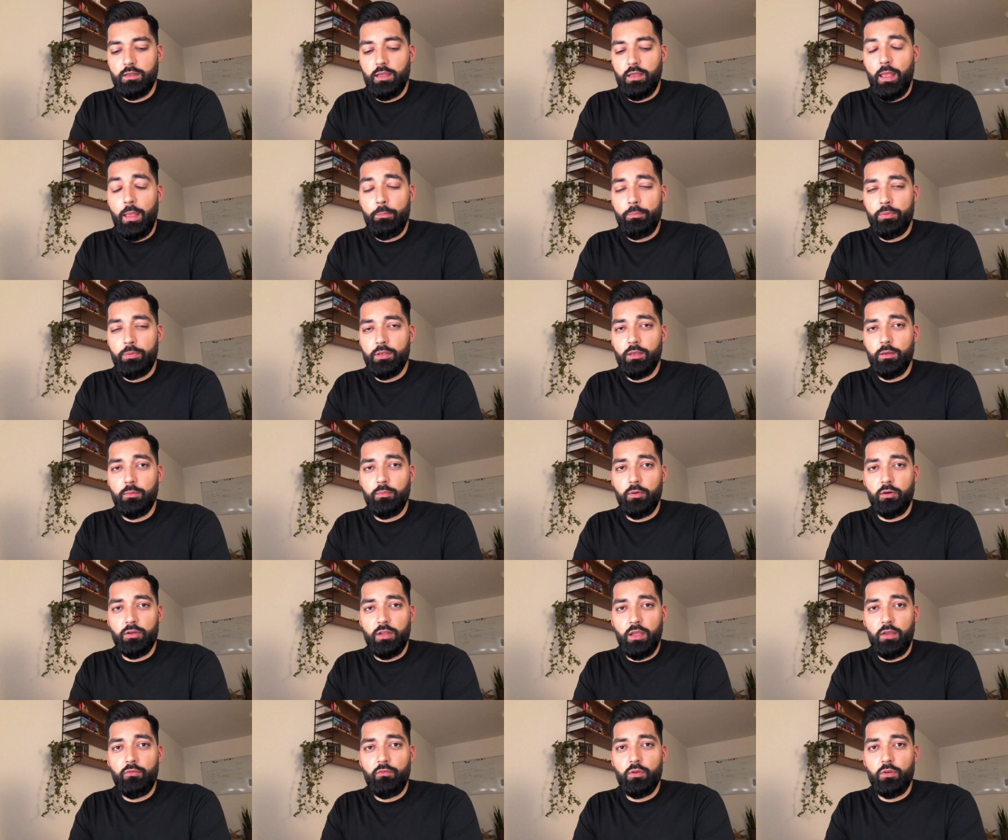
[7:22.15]
happy
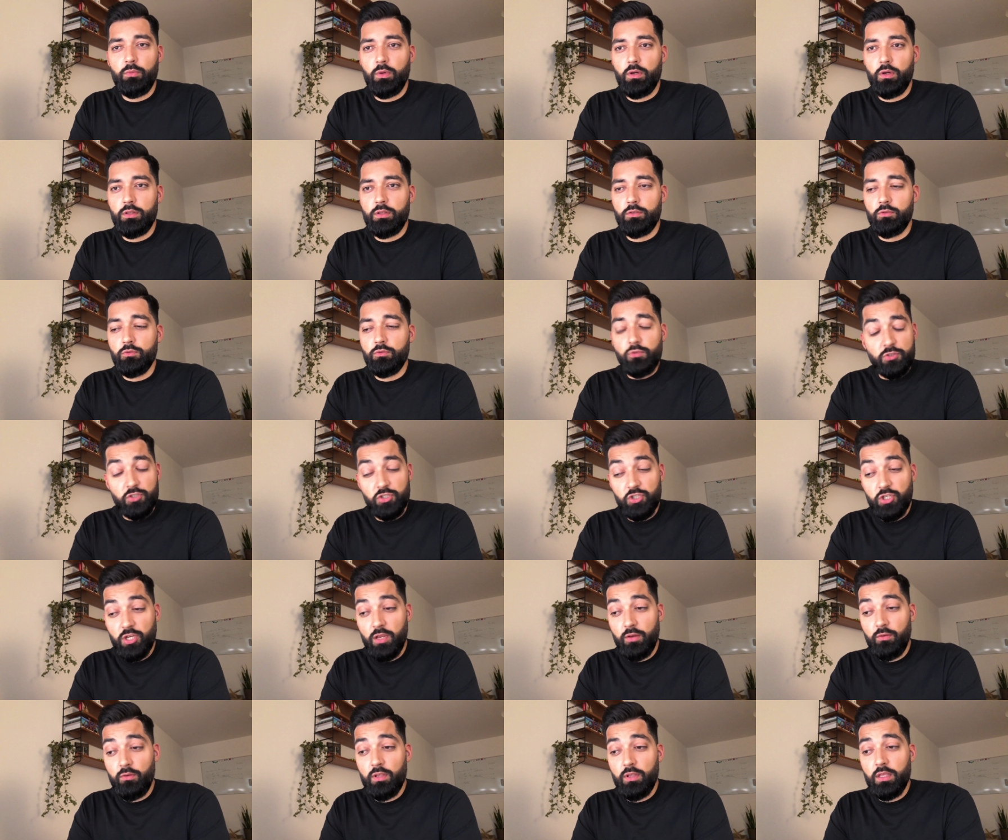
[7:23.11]
about everyone who's
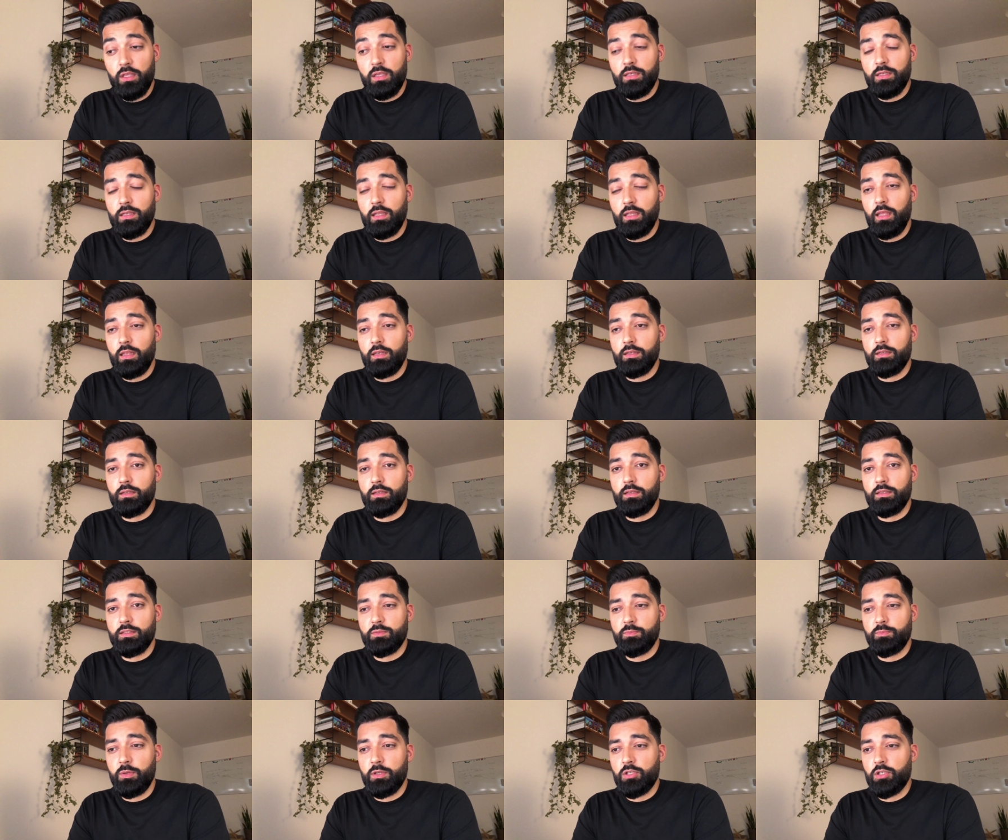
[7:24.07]
sharing it and
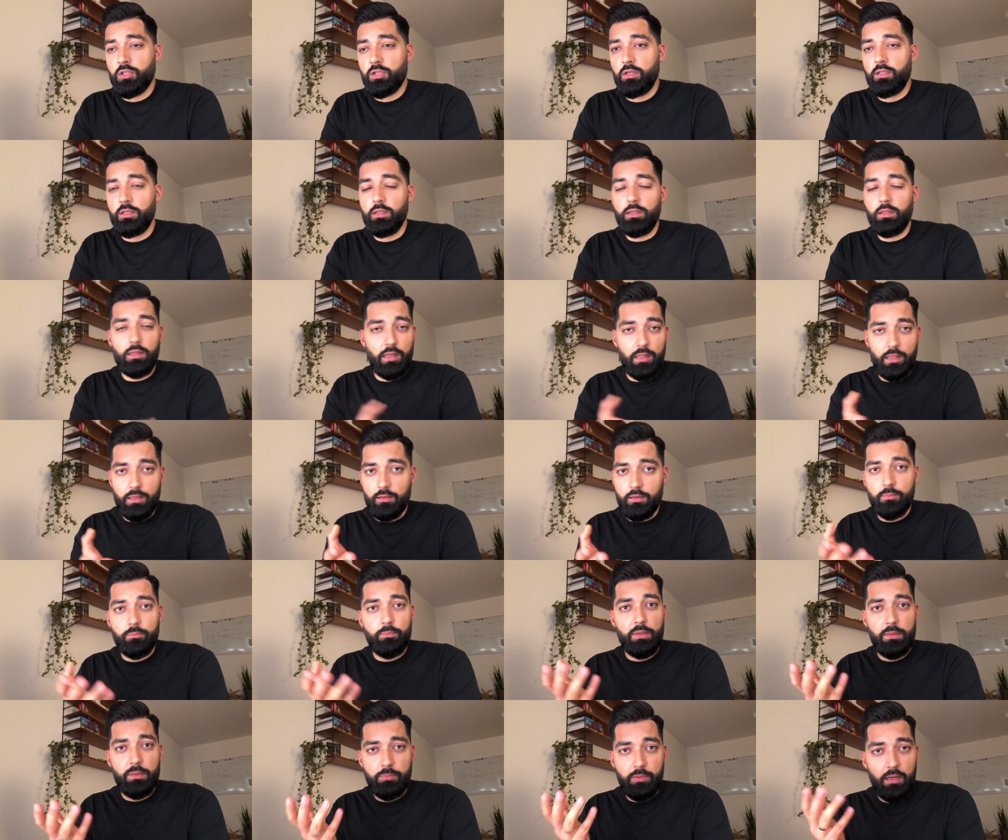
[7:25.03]
especially like
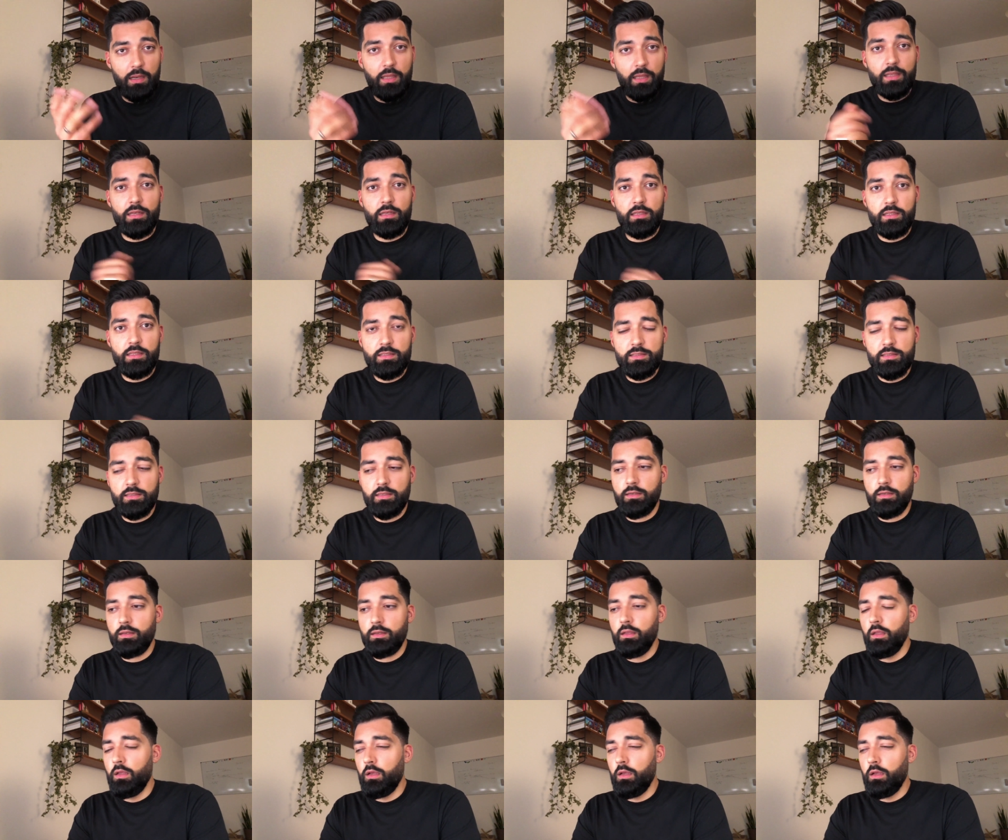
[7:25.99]
people like Lisa